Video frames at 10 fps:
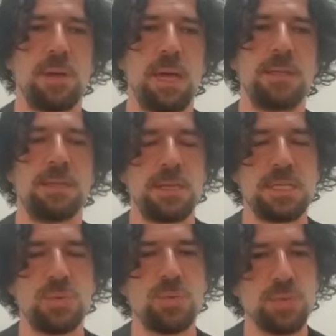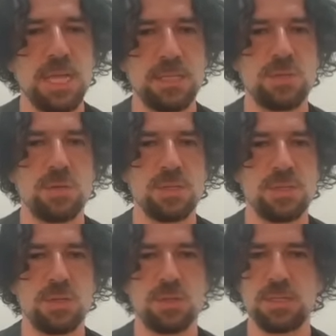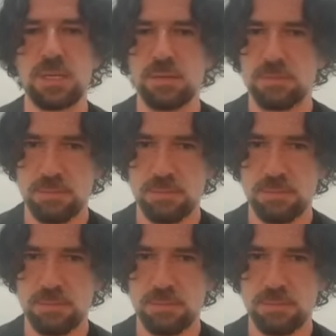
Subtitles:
and there is vset.c